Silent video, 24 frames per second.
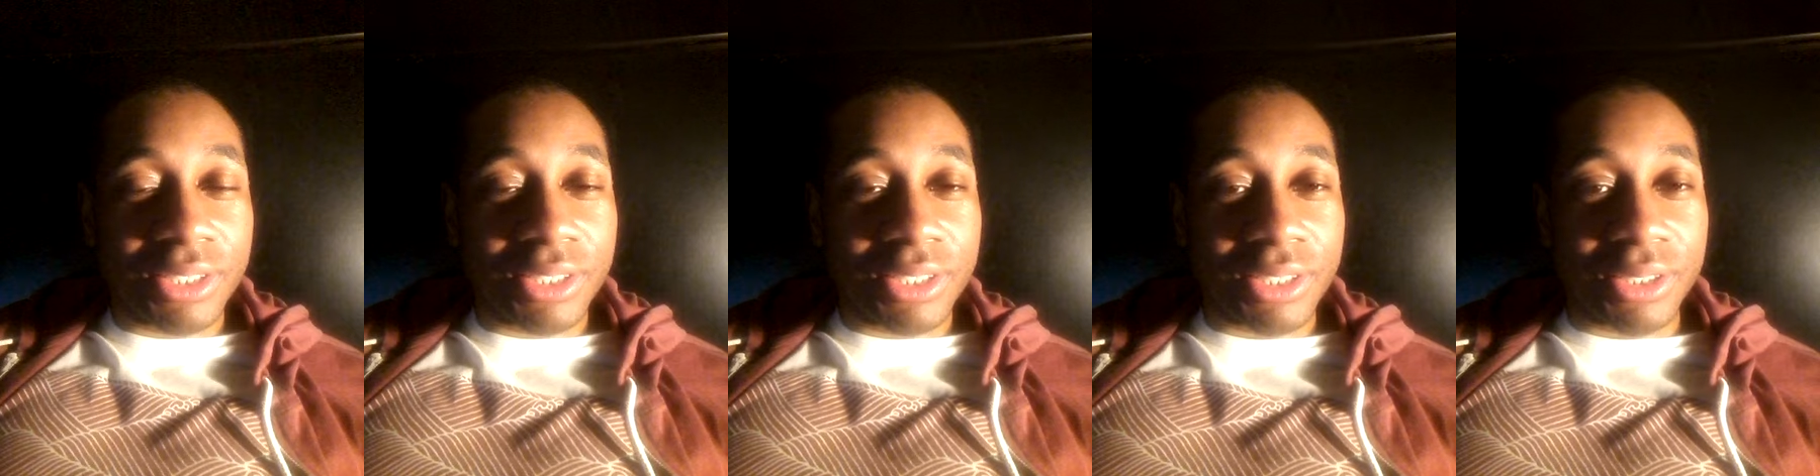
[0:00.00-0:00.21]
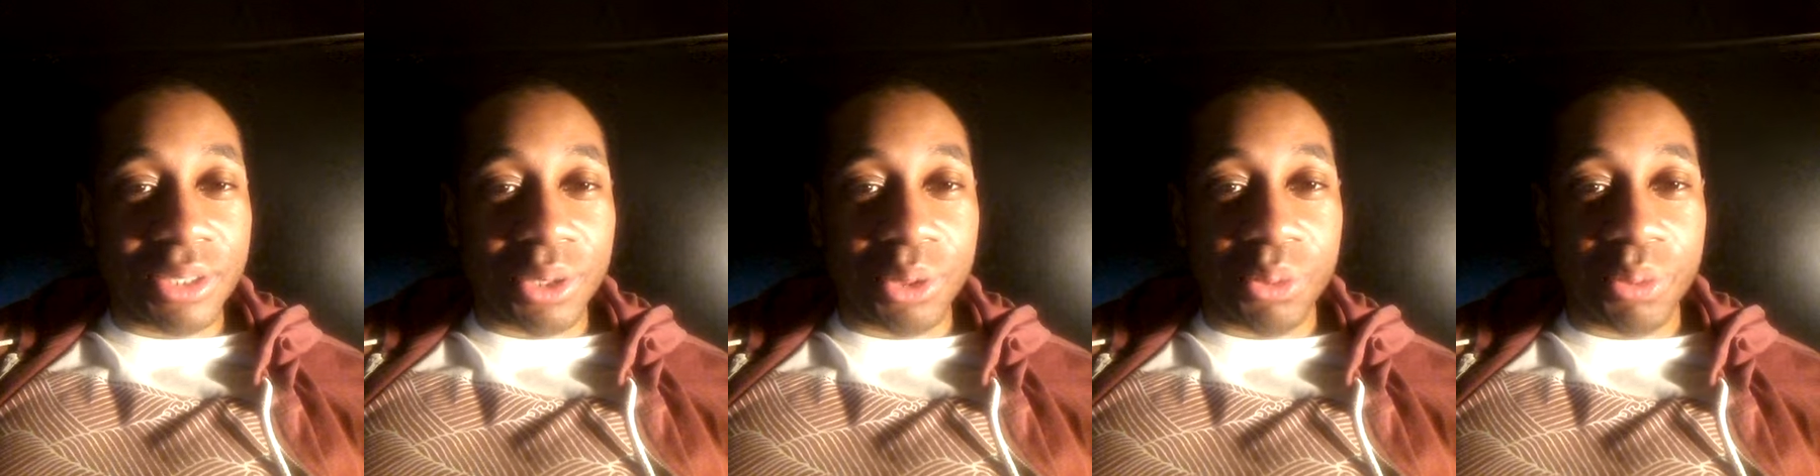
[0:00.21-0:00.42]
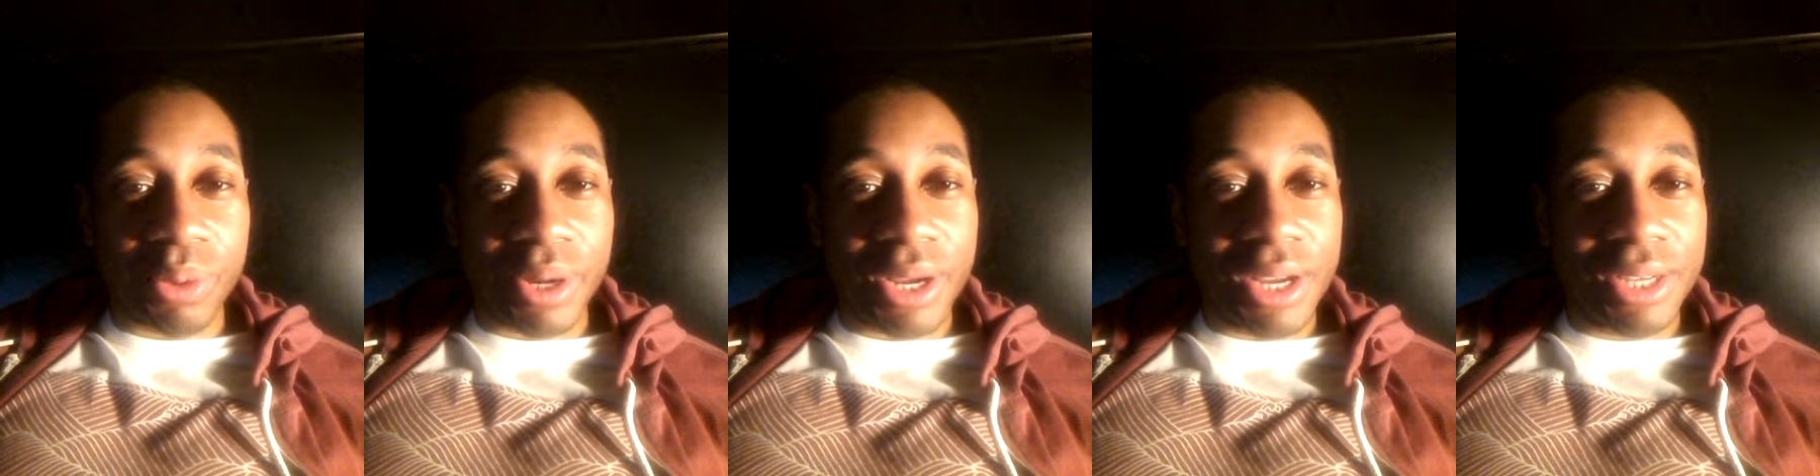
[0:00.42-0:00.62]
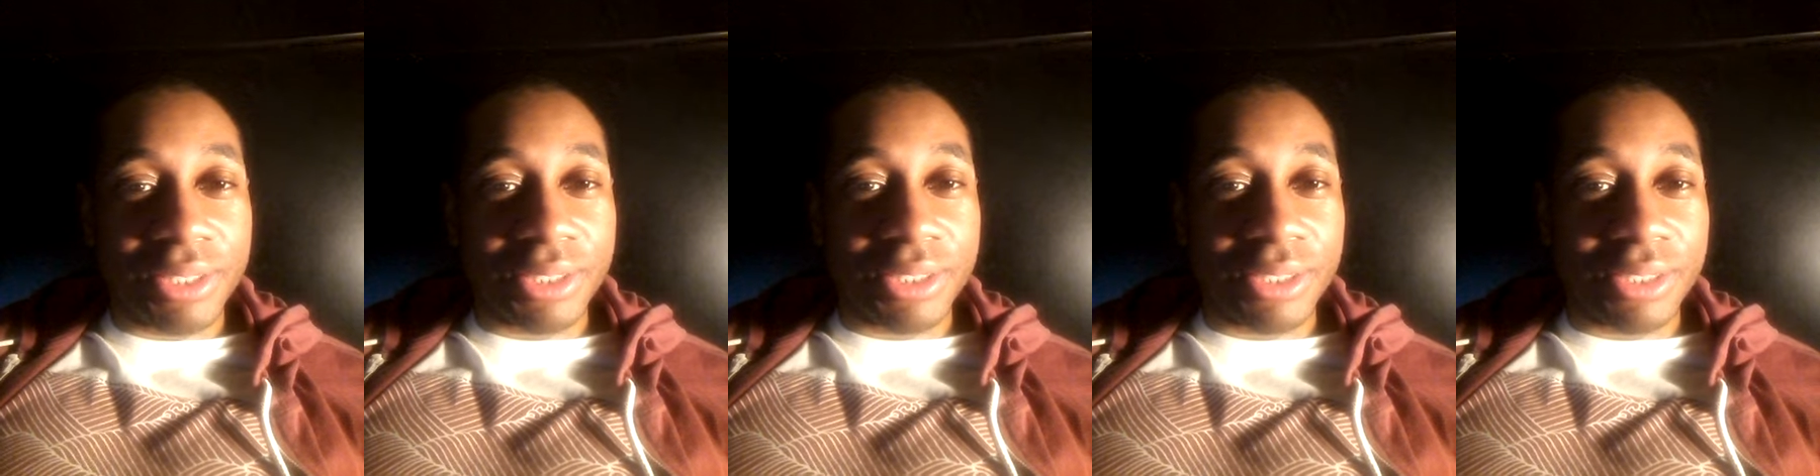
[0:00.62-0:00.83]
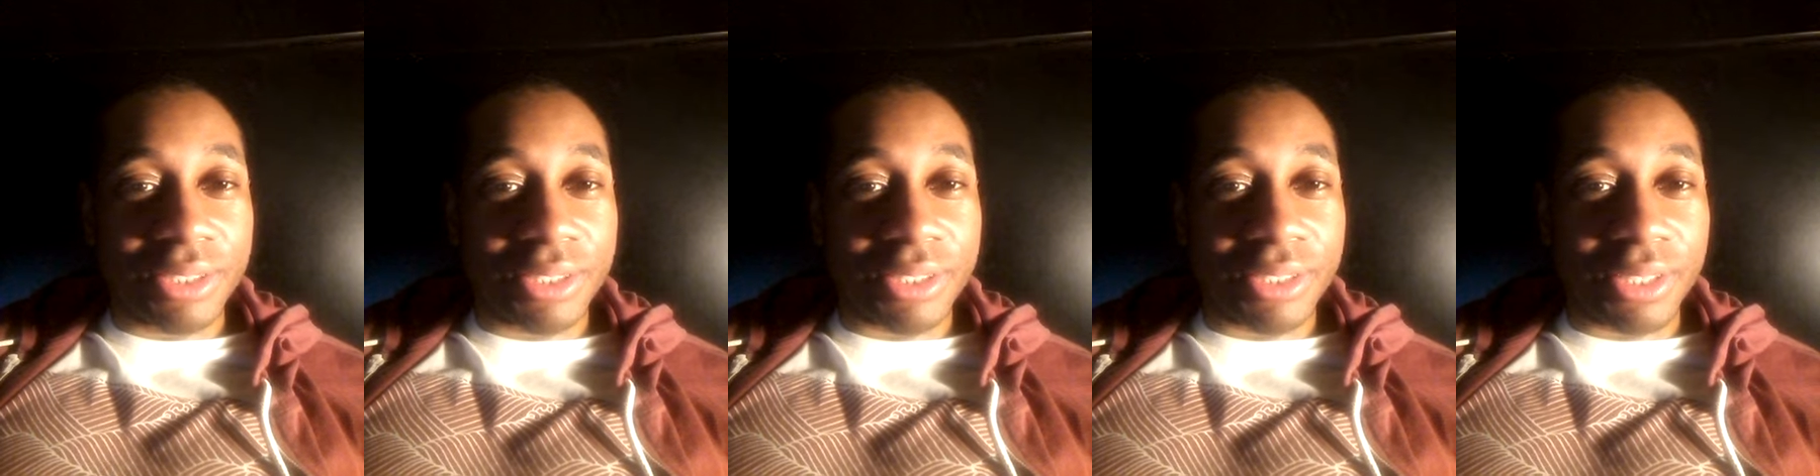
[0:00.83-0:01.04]
craziest
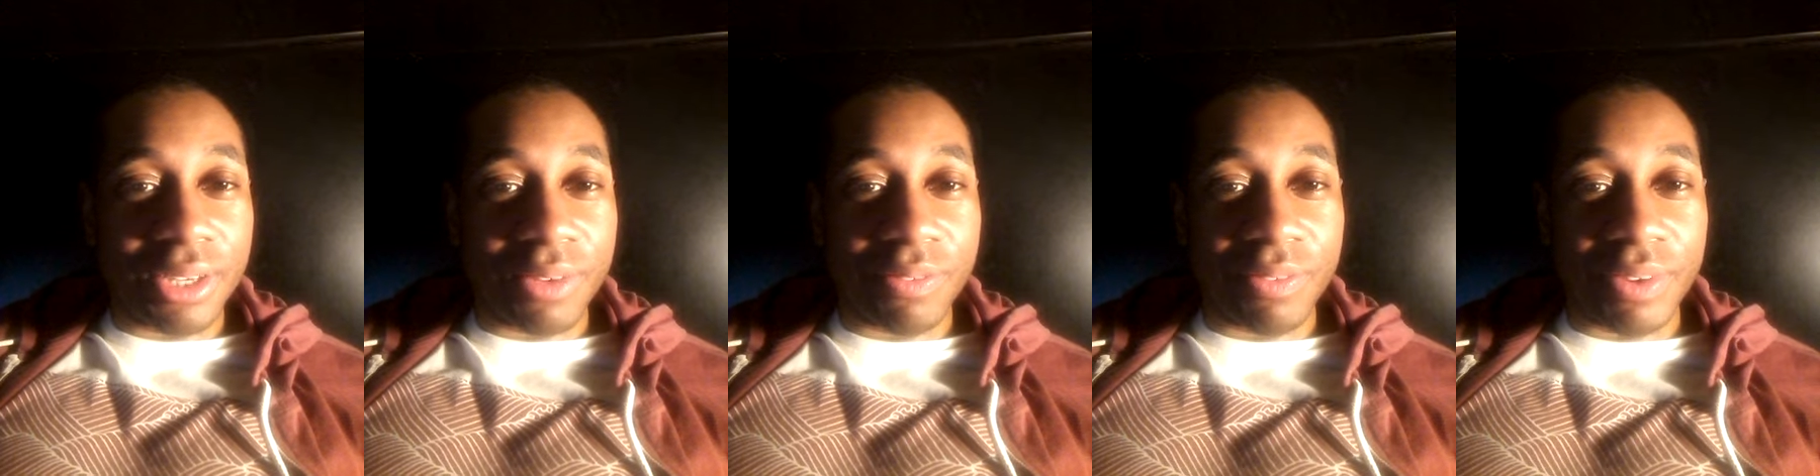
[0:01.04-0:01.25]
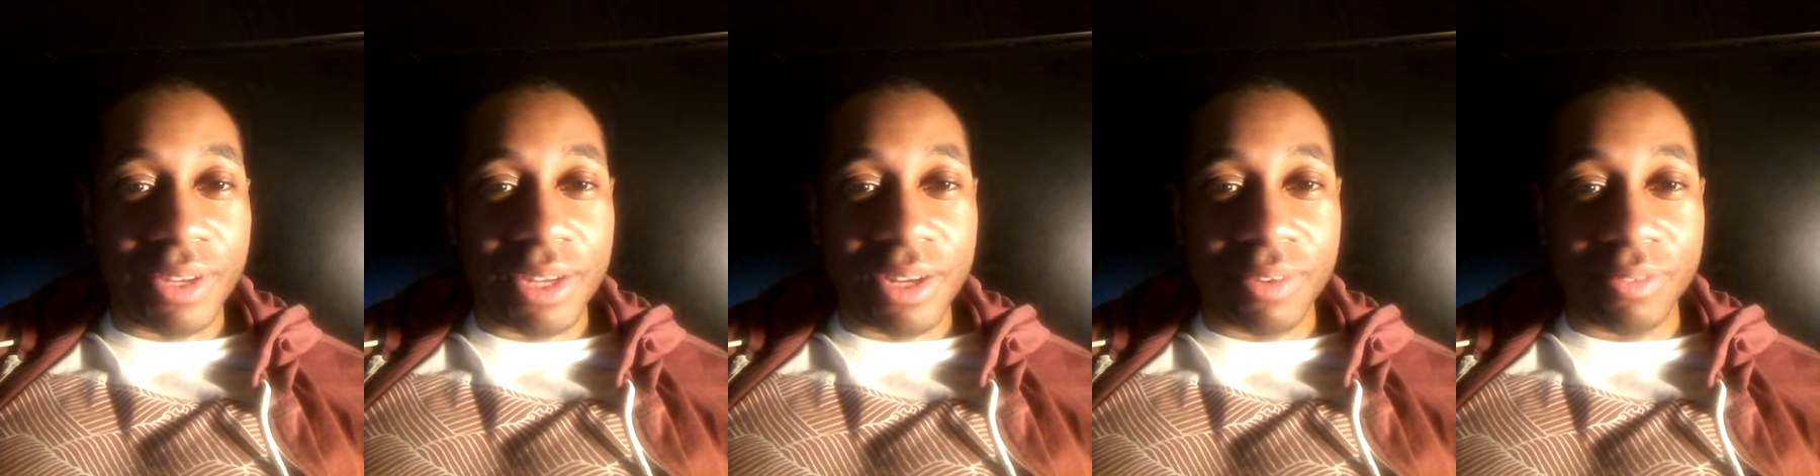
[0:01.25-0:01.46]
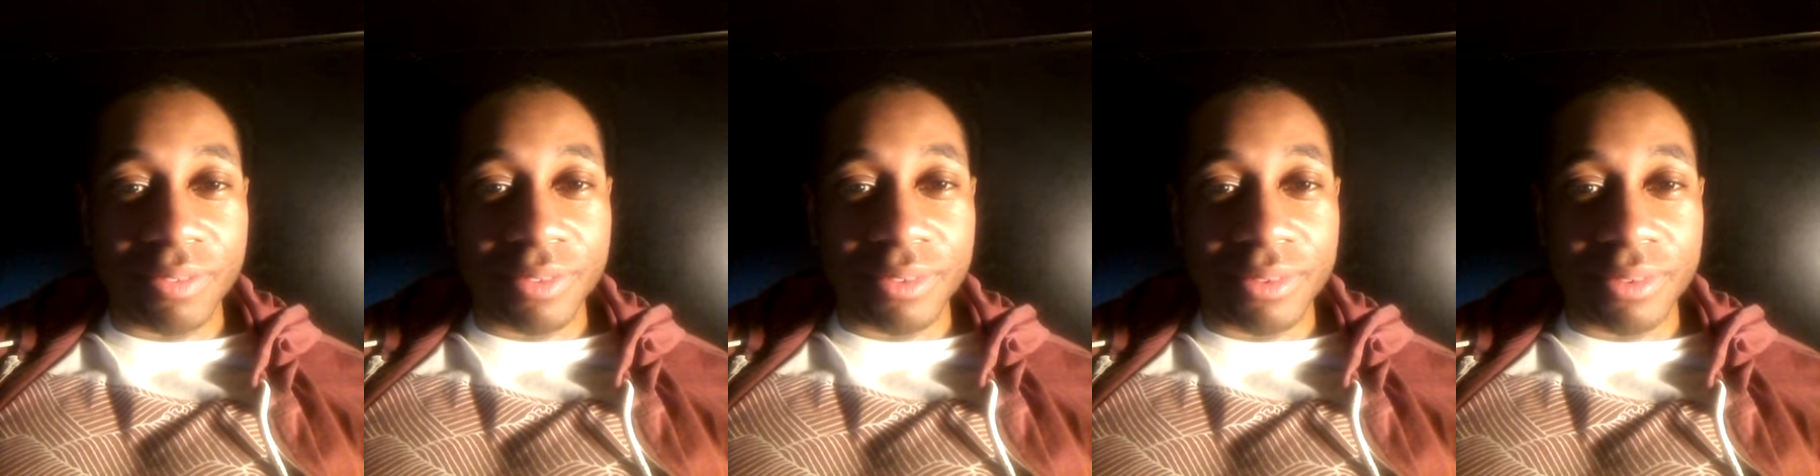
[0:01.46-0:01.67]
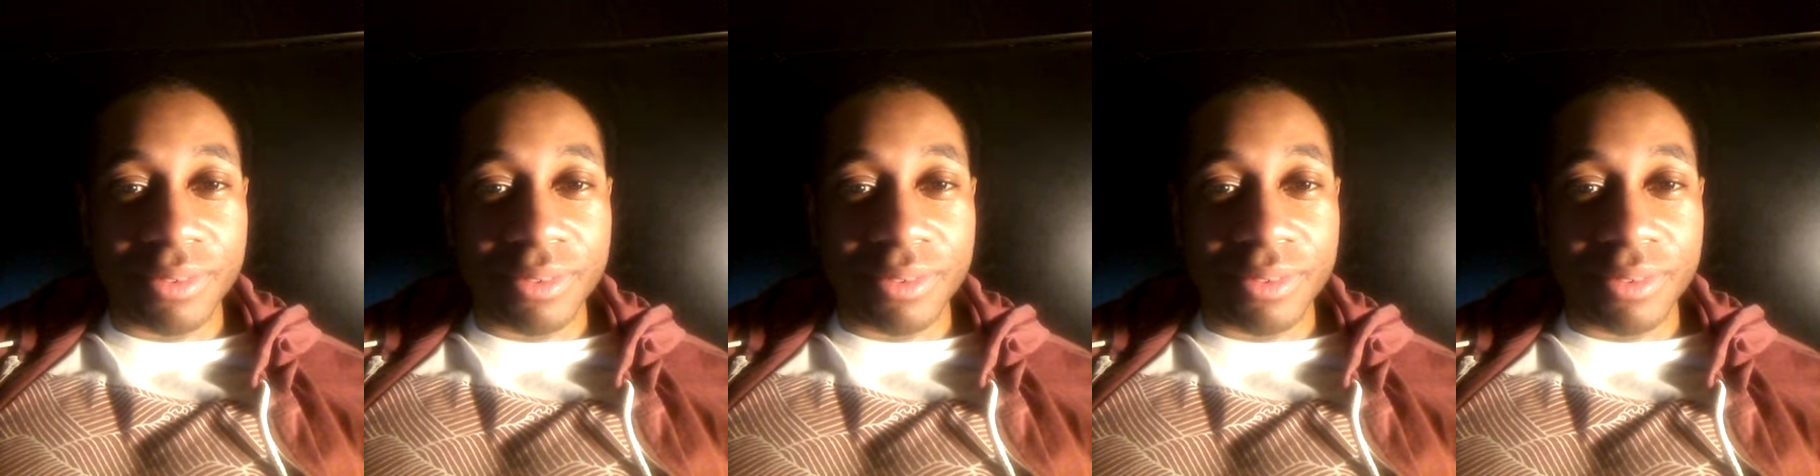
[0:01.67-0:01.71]
stuff ever.